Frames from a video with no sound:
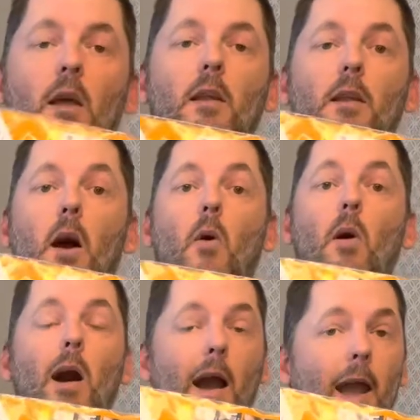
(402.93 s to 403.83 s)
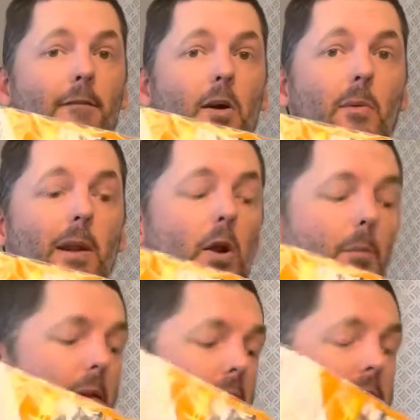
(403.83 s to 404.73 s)
Now, I have already
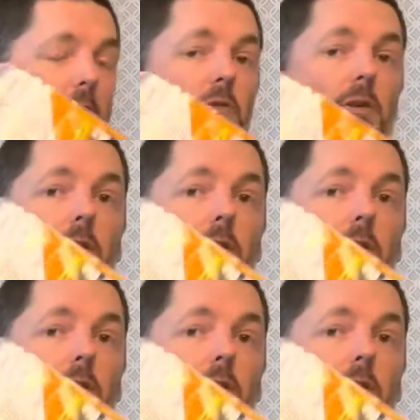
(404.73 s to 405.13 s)
opened this, as you can